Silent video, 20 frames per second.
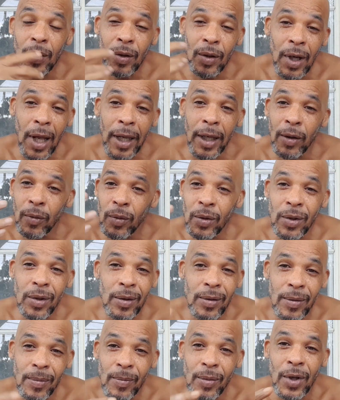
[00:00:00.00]
like it
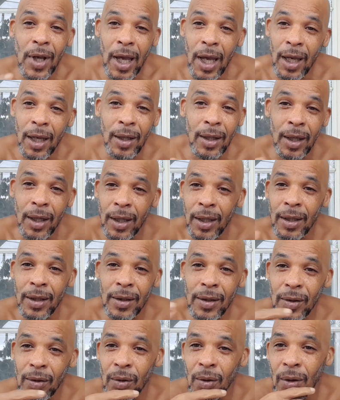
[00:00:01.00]
was some gang
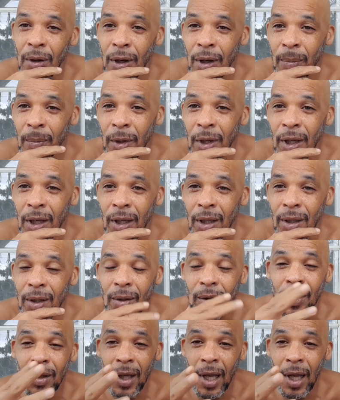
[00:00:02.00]
niggas, you know what I mean?